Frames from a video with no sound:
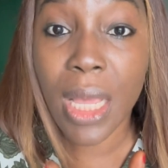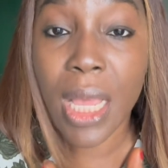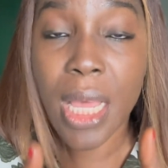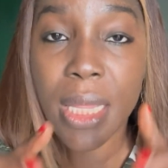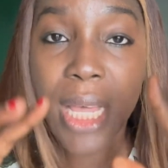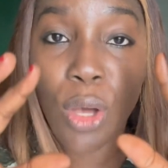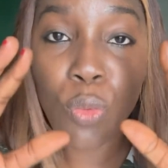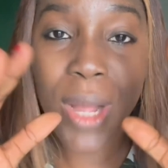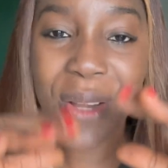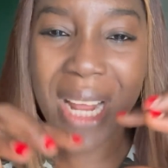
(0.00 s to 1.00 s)
Now,
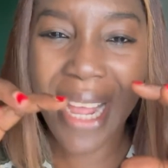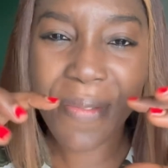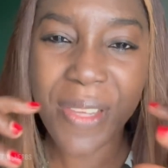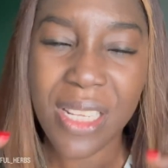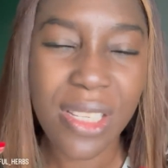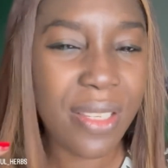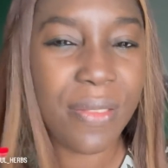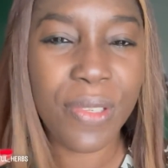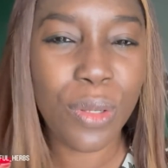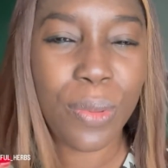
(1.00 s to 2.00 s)
when I finish this
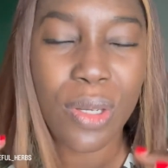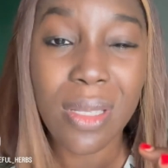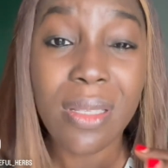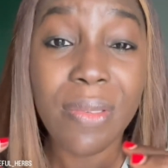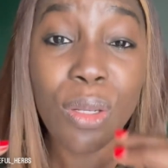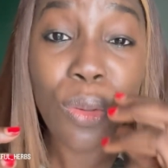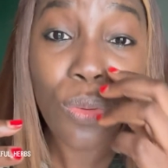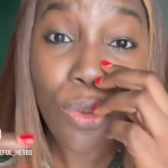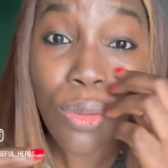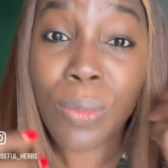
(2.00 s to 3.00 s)
video, because this video is
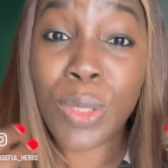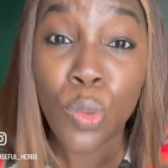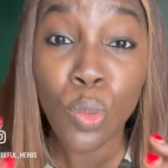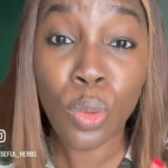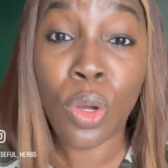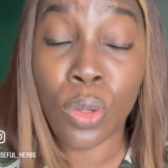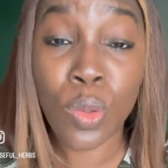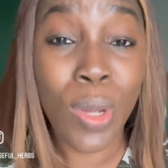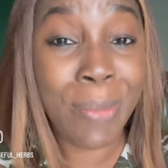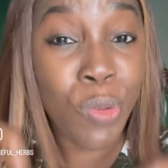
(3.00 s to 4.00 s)
going to be too long,
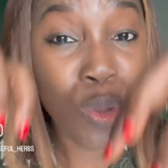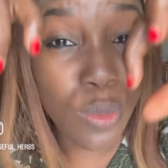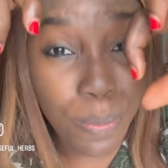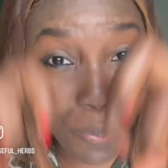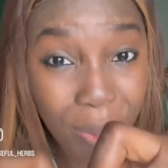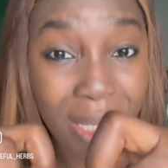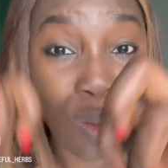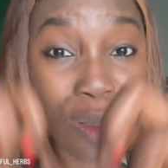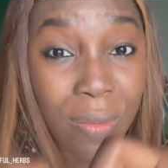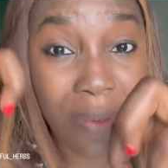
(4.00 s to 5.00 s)
so I'm going to put a
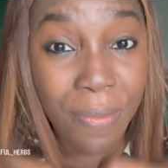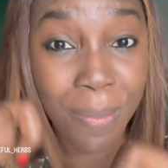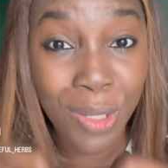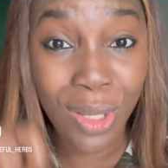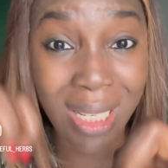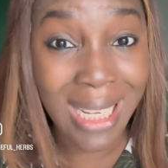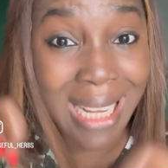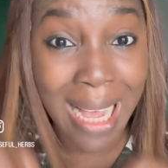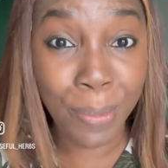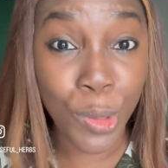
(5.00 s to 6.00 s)
lot of information in the
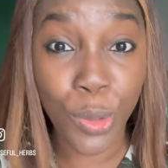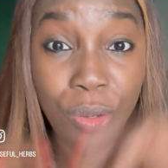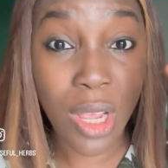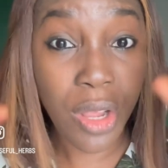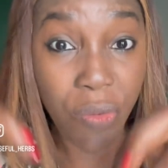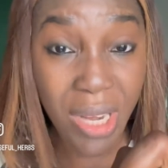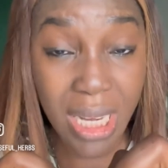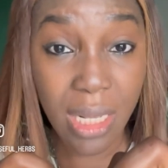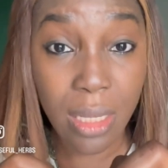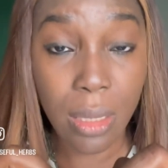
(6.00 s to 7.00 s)
caption. Read
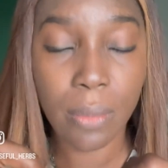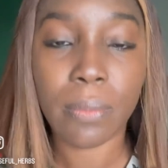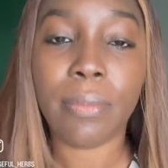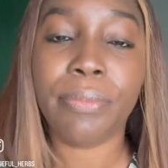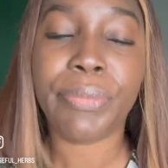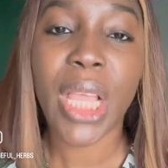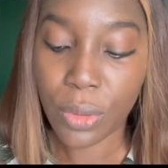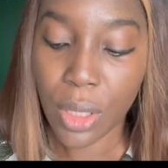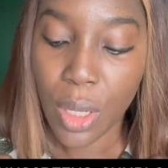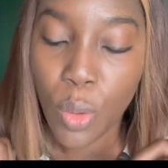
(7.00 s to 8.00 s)
it.
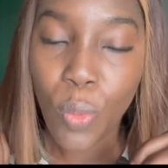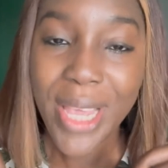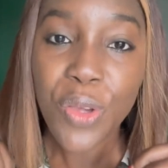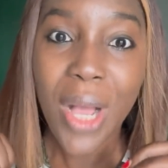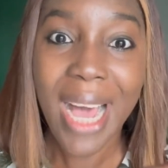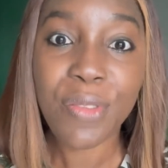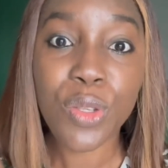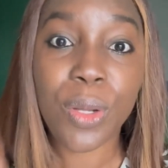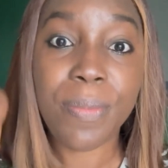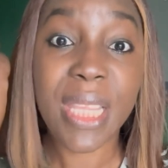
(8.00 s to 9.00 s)
When you have
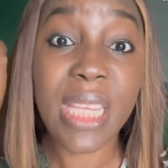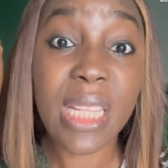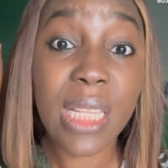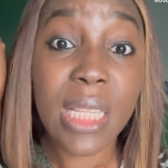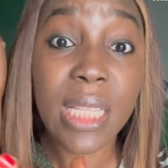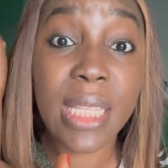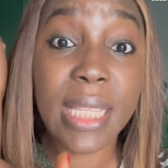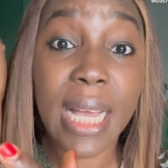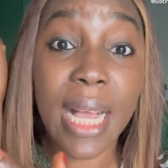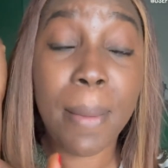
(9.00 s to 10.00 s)
something
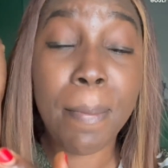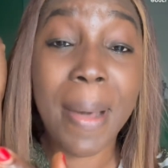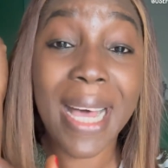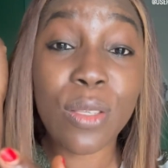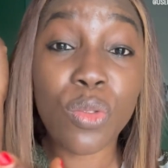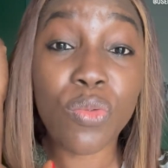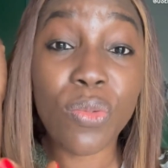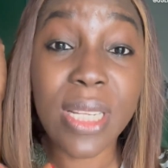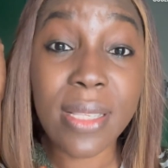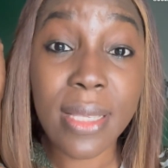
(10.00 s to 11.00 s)
that can pass through
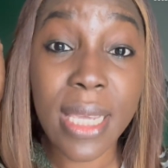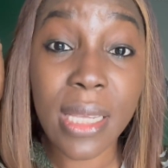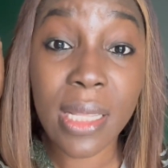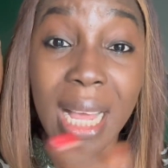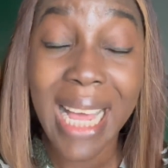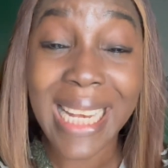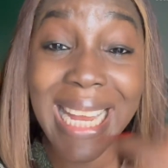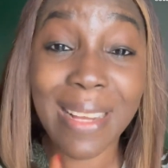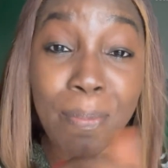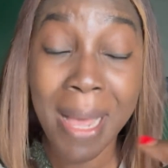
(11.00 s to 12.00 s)
the skin and
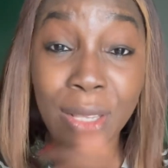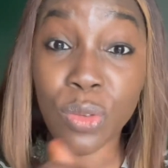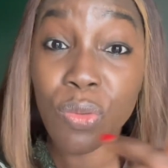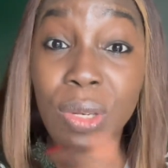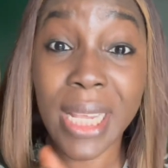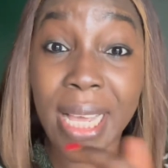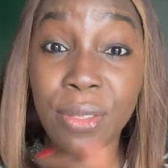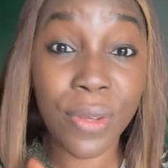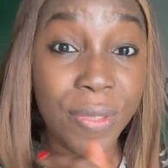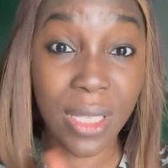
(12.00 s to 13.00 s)
pass through layers
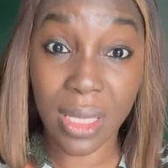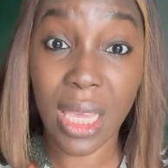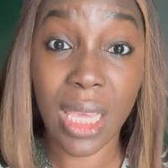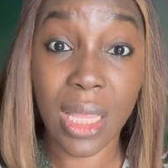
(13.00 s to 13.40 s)
of the skin,